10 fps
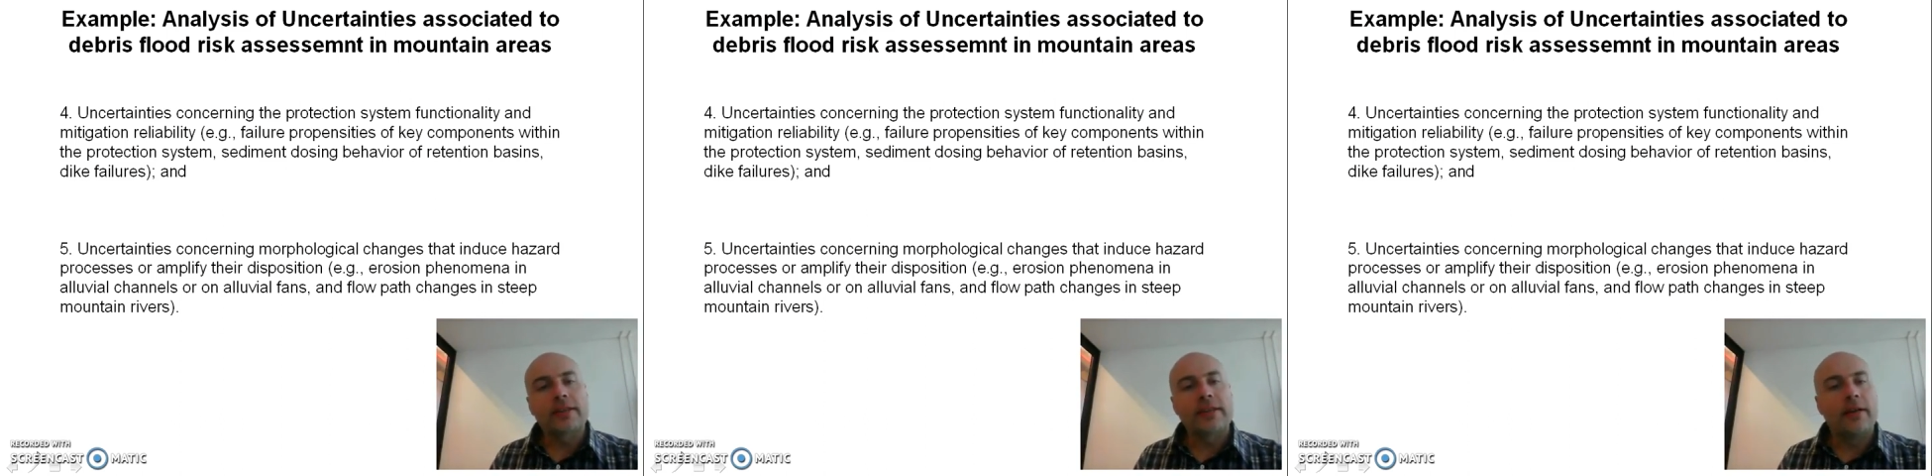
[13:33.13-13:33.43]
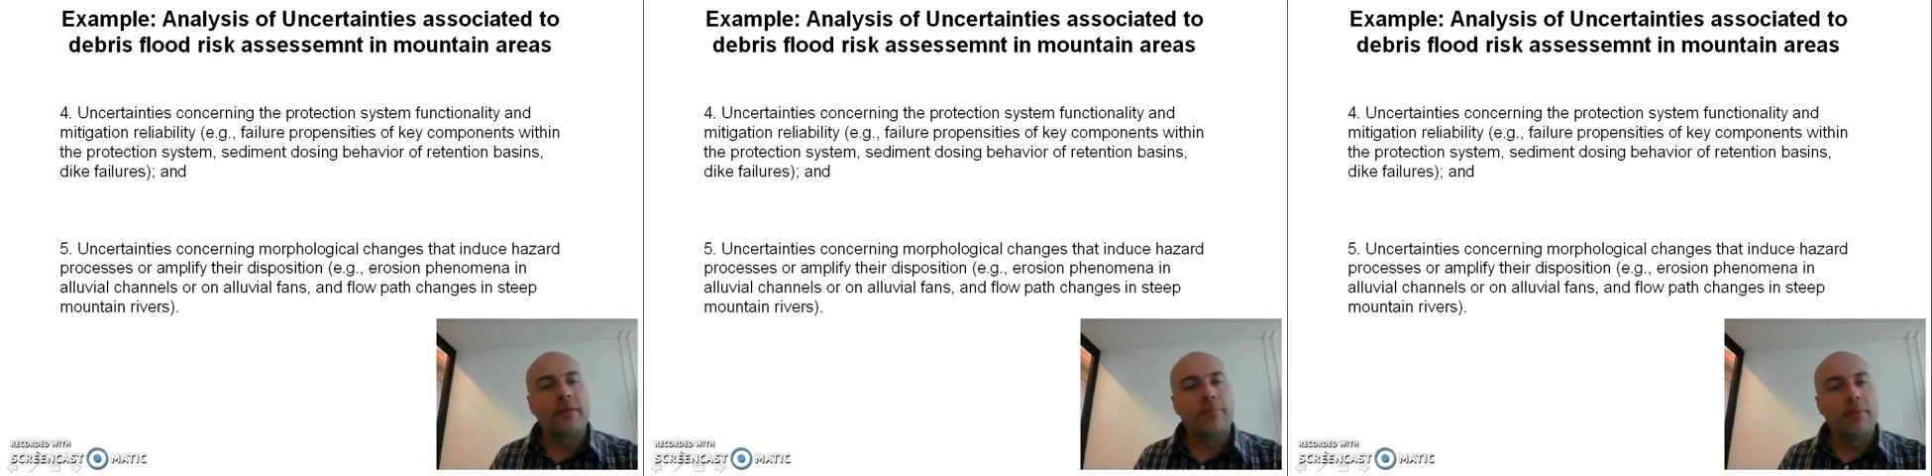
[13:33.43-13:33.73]

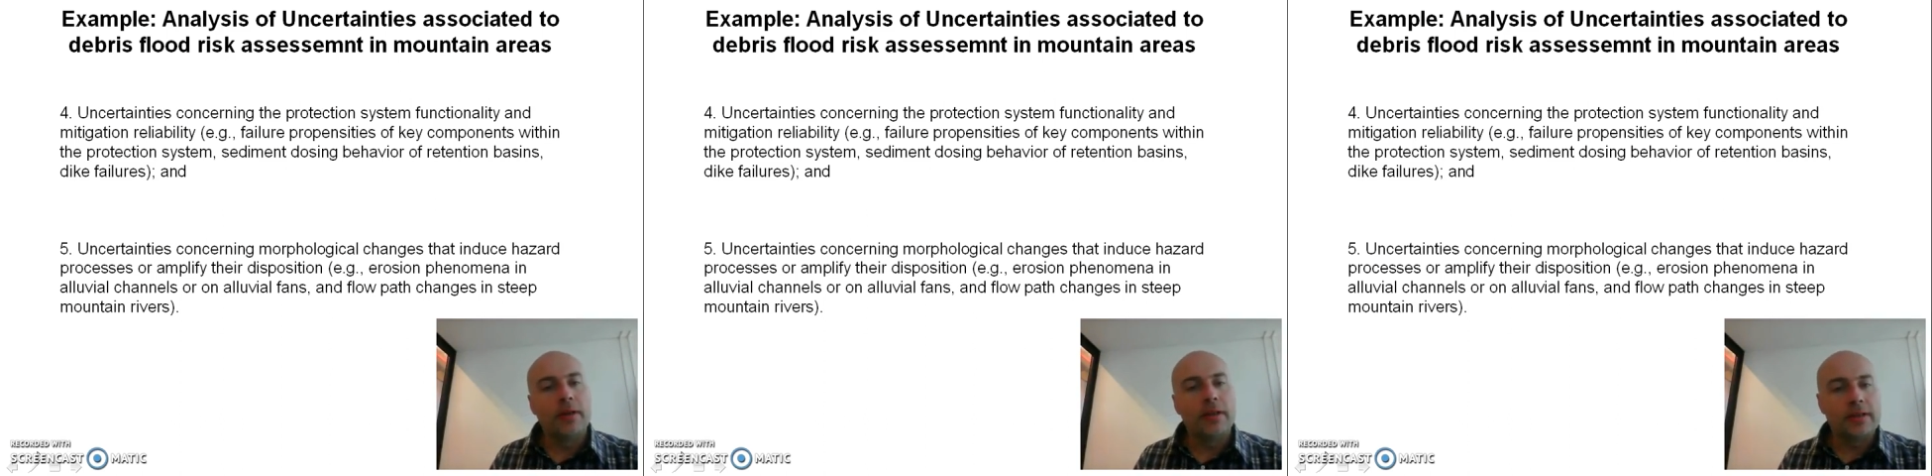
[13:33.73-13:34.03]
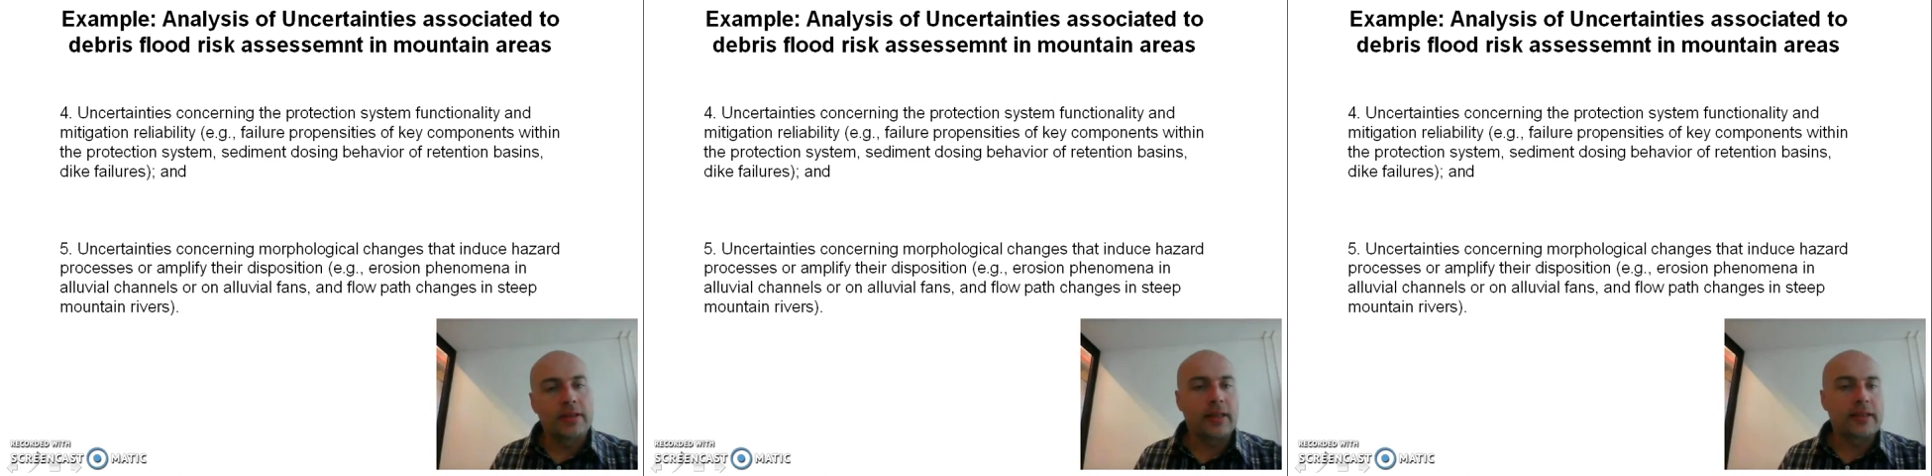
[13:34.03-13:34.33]
example
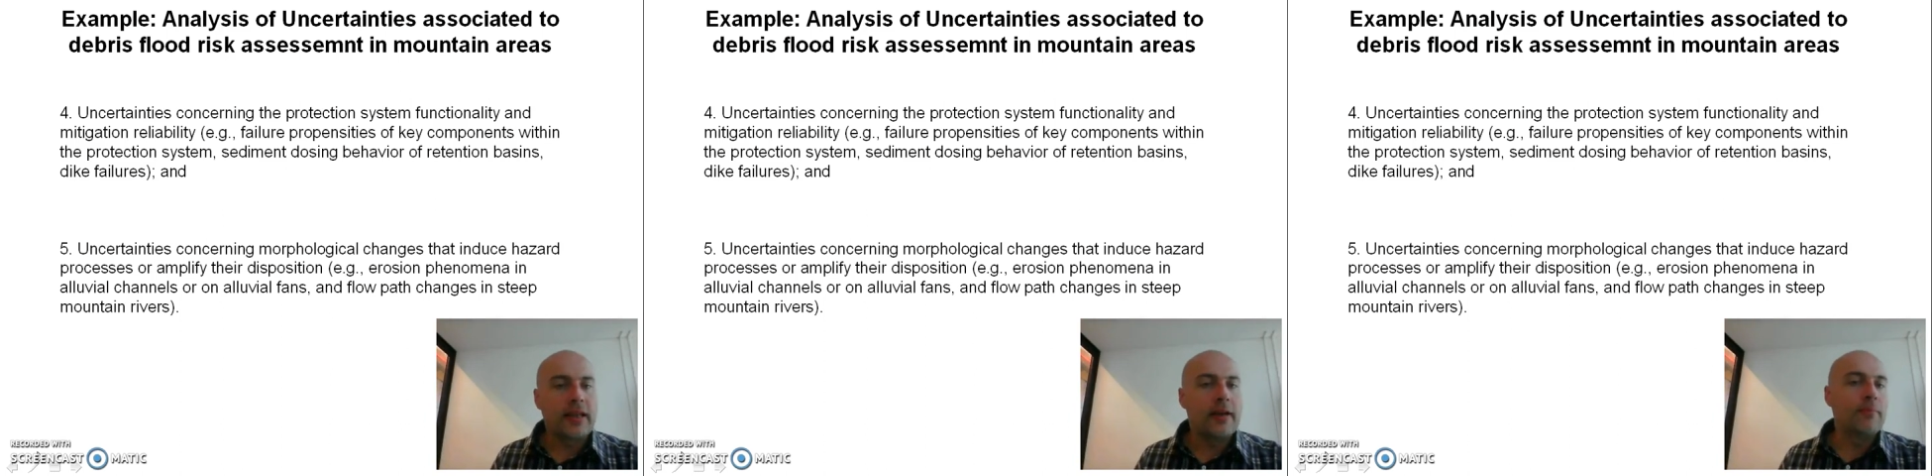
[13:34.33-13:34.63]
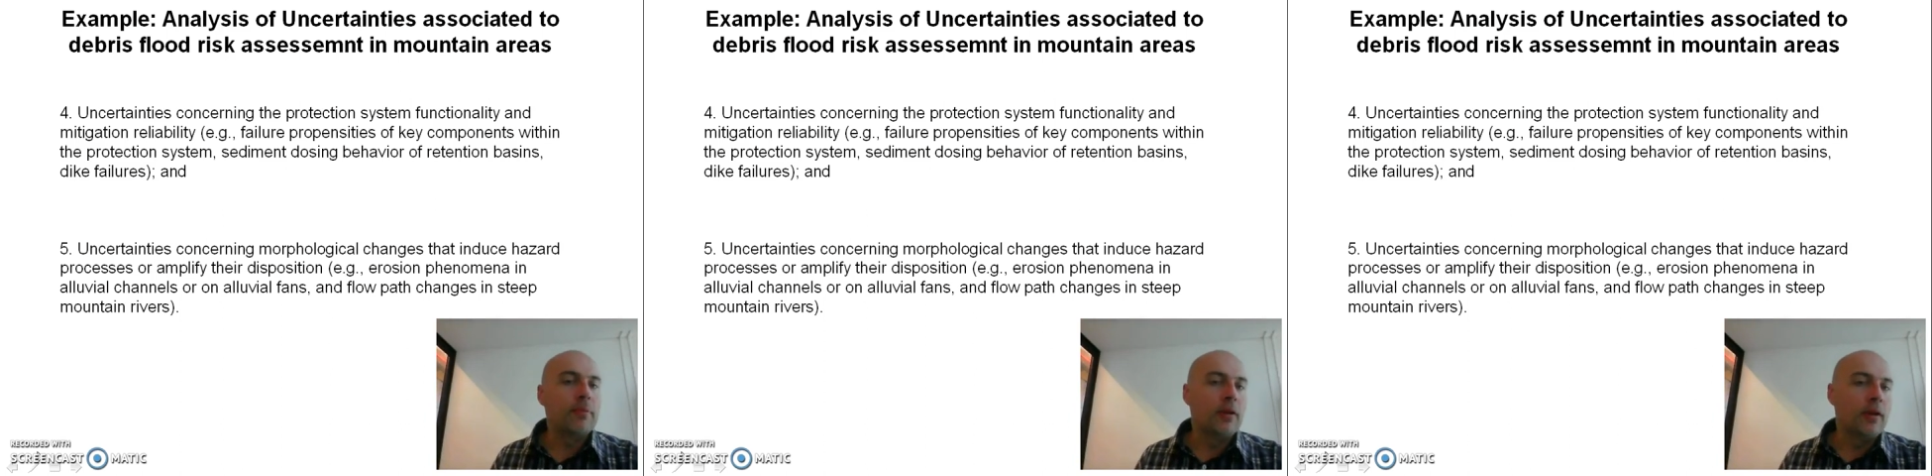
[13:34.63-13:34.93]
is the
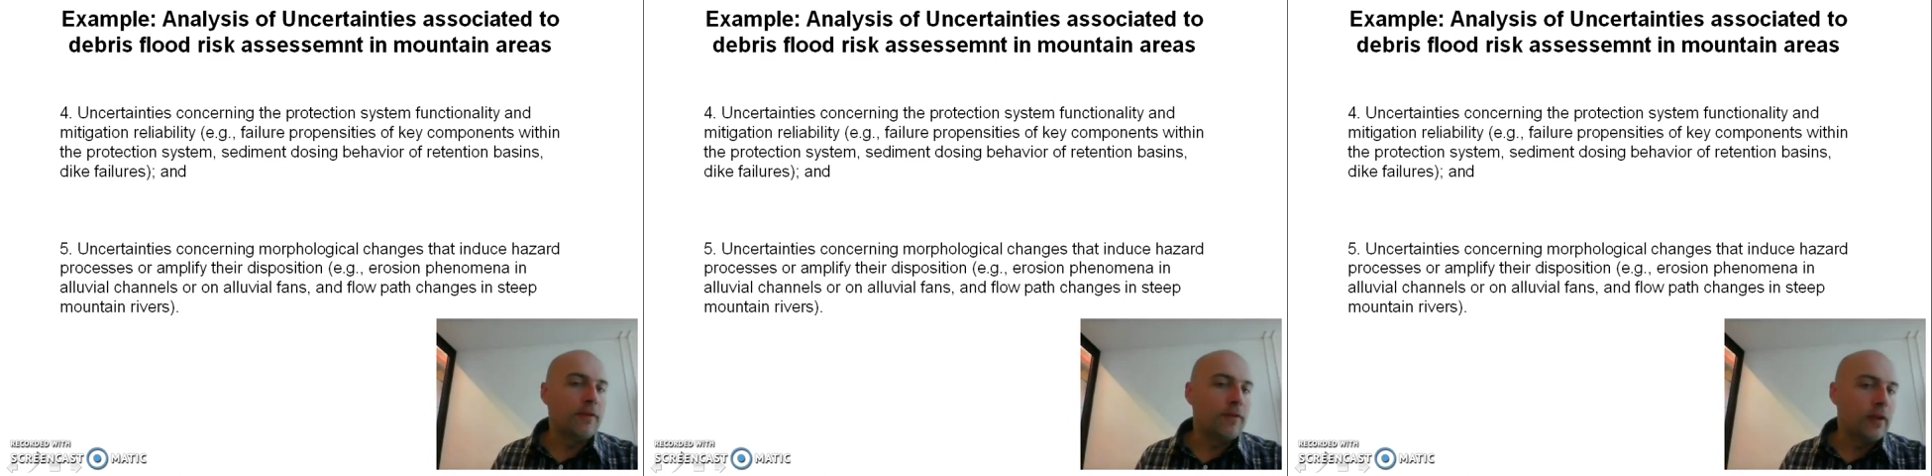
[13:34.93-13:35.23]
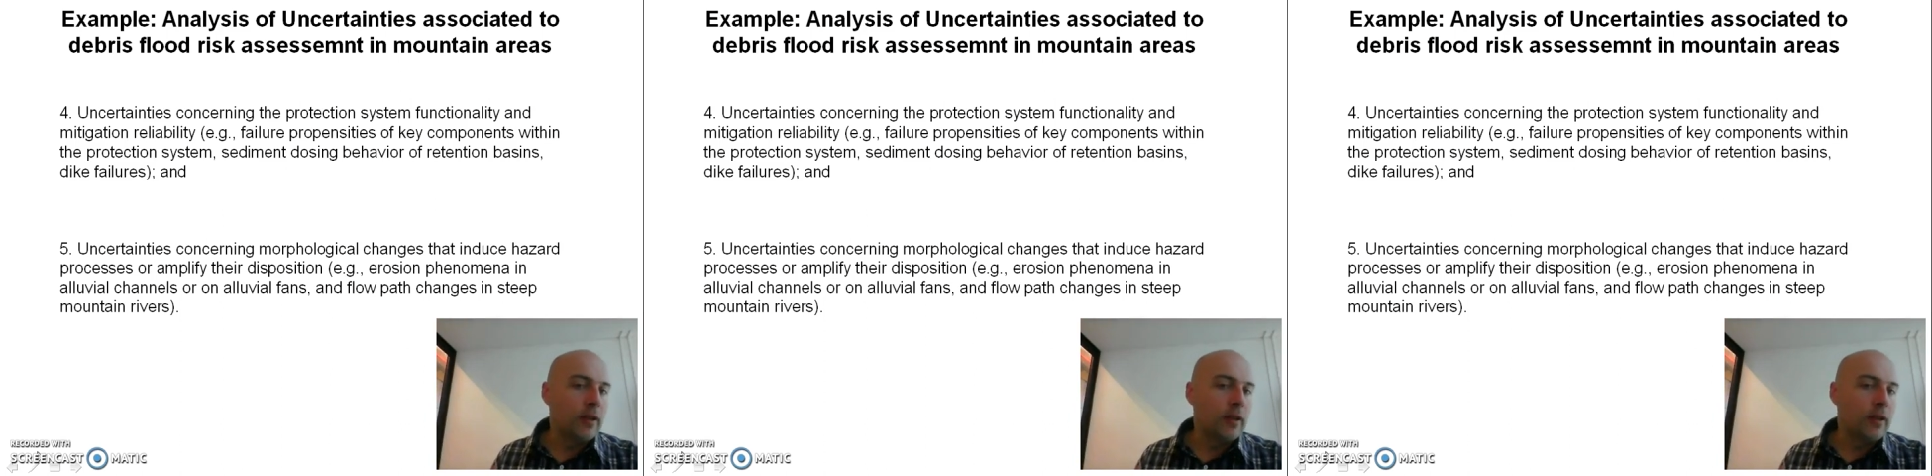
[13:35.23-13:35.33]
example of